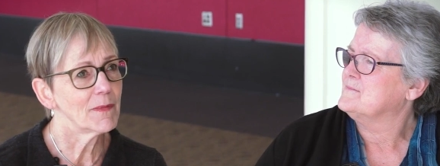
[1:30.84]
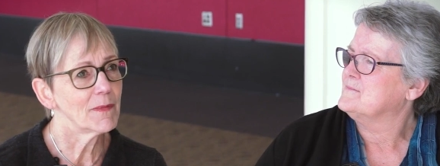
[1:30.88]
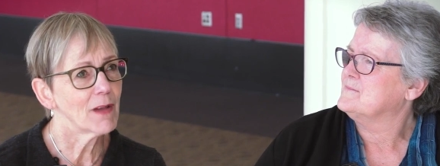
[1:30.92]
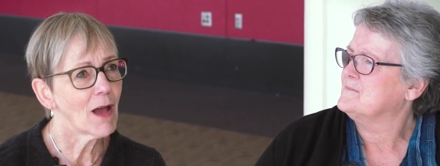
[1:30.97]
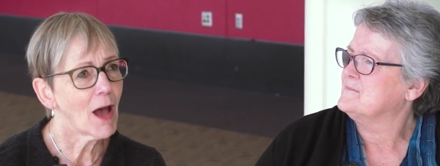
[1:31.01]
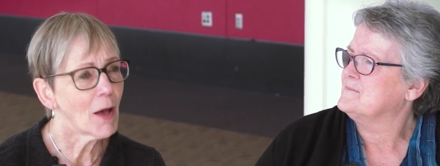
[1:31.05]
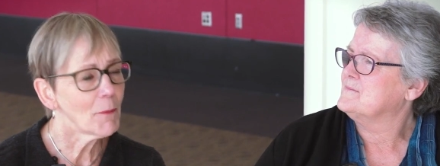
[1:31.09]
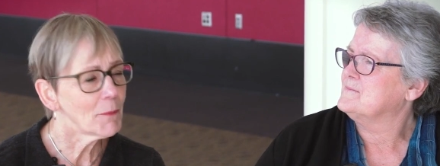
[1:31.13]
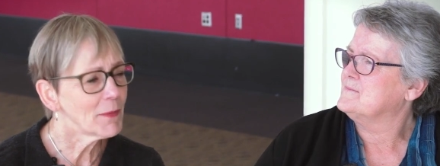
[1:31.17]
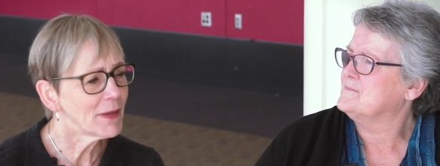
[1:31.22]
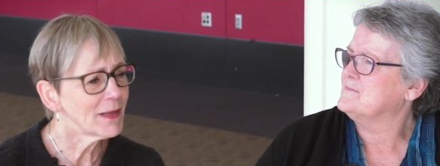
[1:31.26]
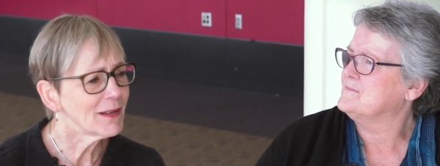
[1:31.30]

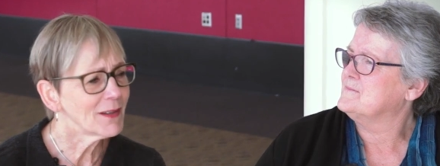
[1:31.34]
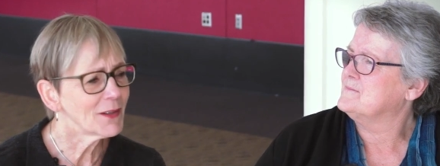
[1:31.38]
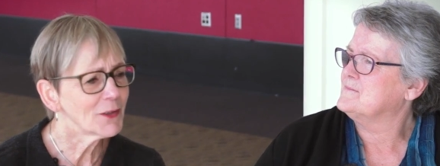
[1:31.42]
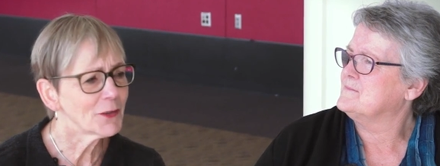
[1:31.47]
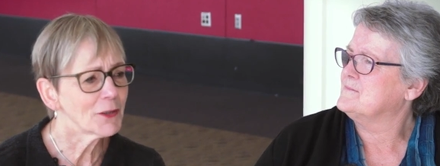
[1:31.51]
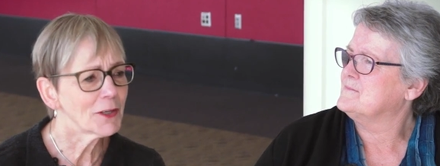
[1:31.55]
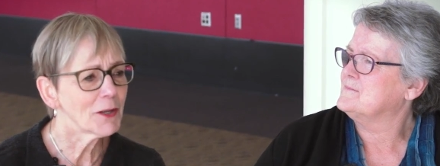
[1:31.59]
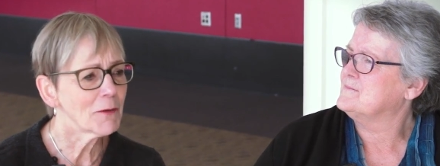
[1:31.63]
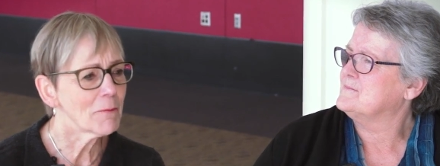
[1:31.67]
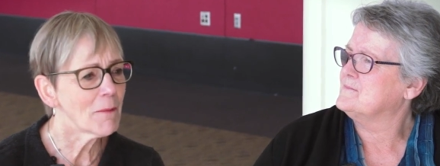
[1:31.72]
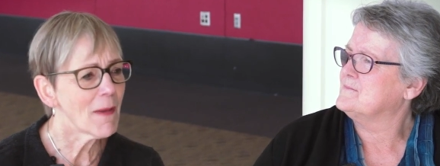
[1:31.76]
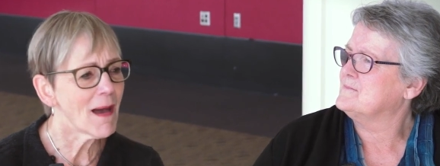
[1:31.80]
Speaker 1: not being
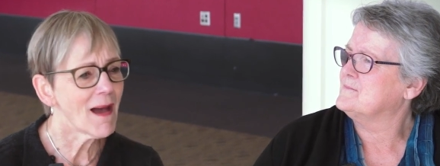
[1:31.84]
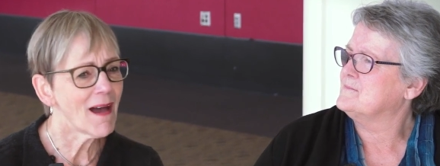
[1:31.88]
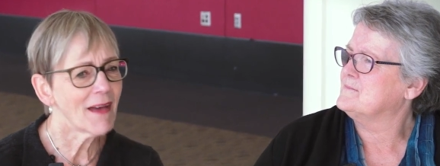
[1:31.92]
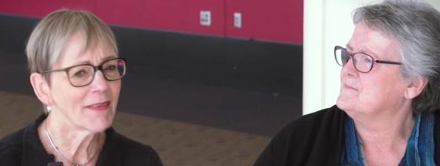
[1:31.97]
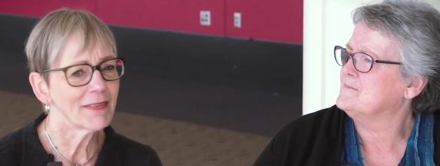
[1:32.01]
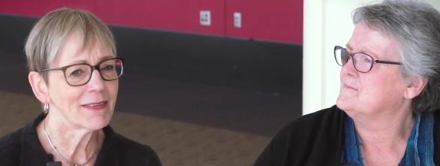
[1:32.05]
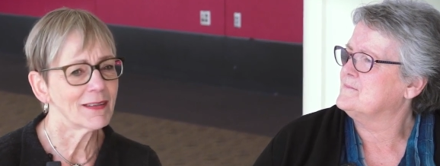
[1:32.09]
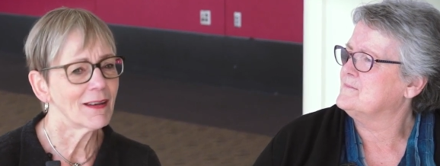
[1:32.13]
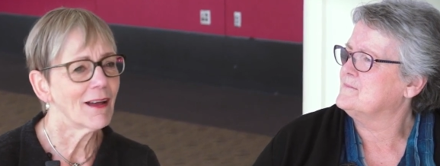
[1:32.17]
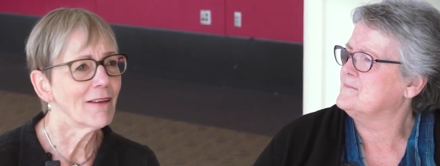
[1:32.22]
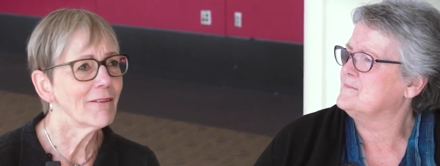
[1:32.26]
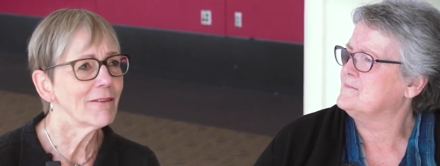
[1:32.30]
good at
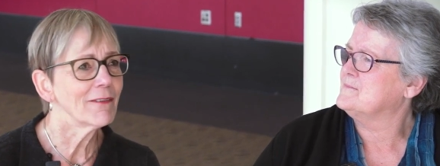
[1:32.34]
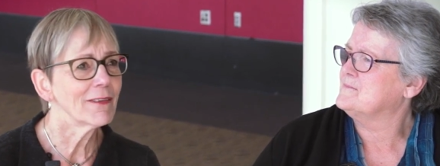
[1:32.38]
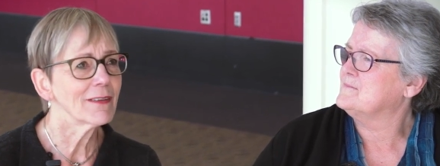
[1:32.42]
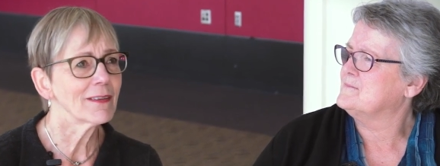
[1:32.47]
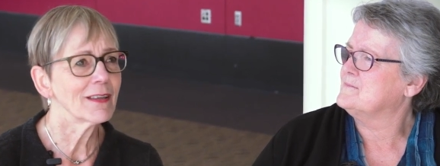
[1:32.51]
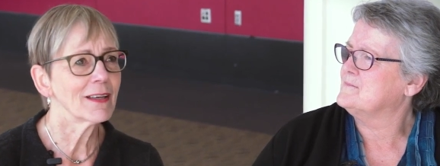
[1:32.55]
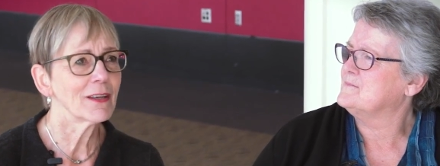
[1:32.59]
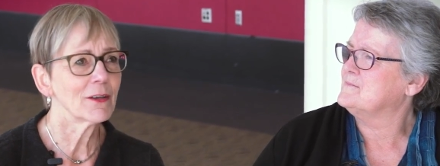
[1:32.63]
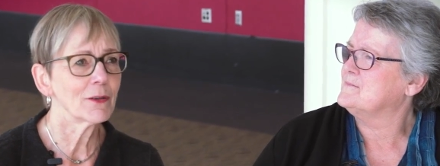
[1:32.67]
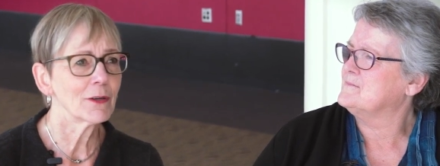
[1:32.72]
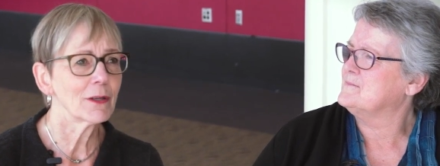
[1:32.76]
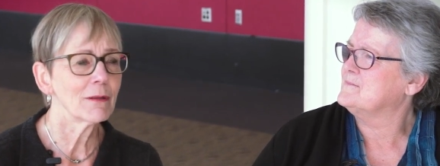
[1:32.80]
math, not
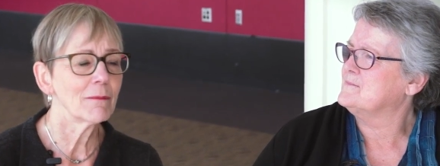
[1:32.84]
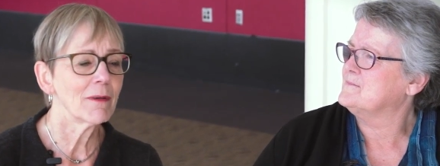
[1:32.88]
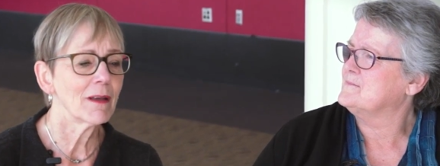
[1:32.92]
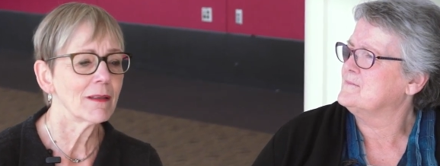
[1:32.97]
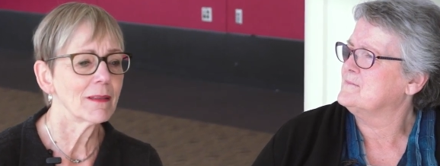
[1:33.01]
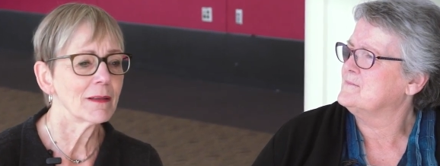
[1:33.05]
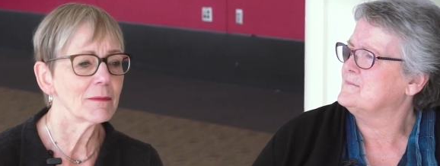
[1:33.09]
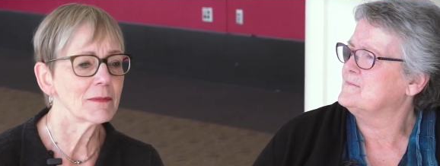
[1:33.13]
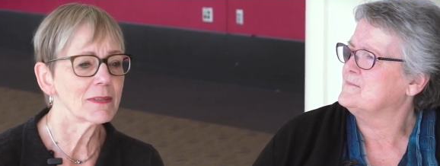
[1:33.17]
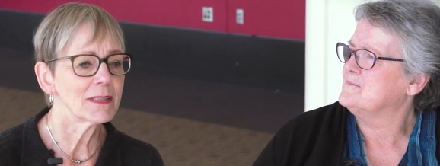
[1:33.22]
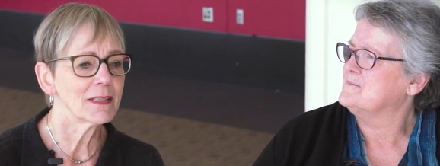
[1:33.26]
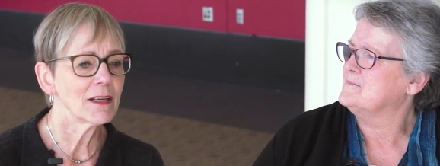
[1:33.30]
feeling good about
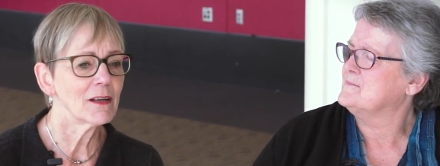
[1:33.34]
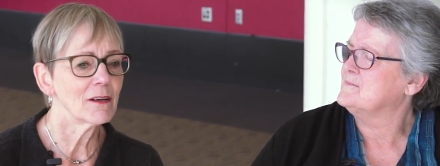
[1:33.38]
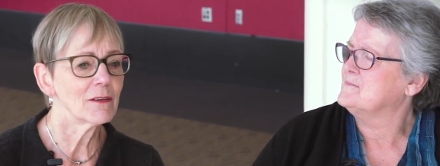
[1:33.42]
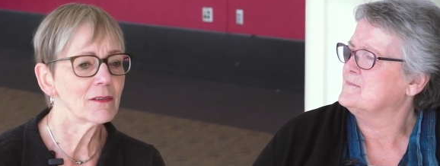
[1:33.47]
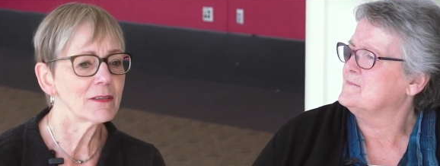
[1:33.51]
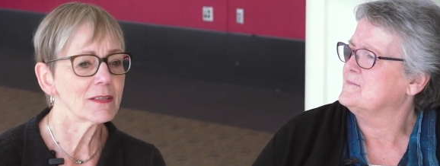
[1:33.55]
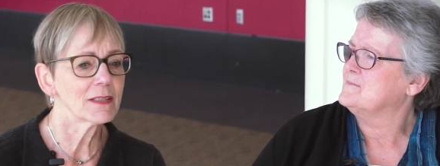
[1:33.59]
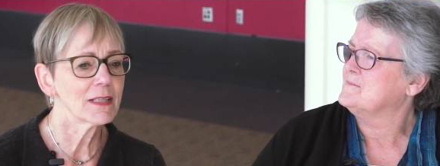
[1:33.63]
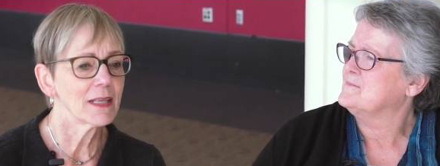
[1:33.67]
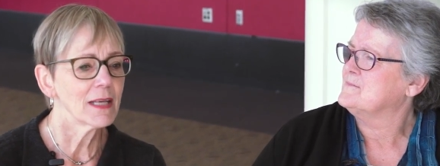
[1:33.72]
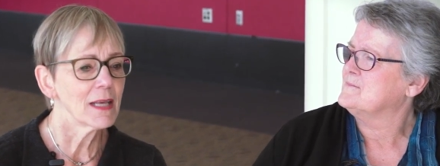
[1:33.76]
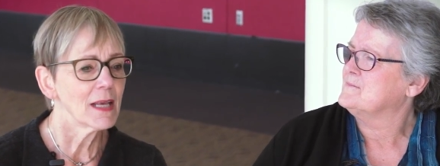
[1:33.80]

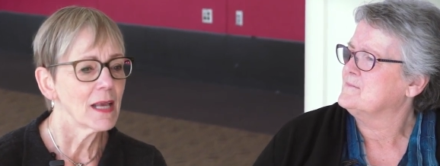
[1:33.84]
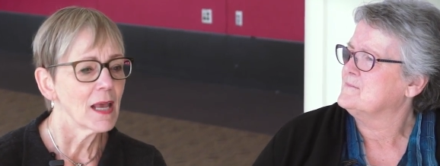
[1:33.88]
themselves,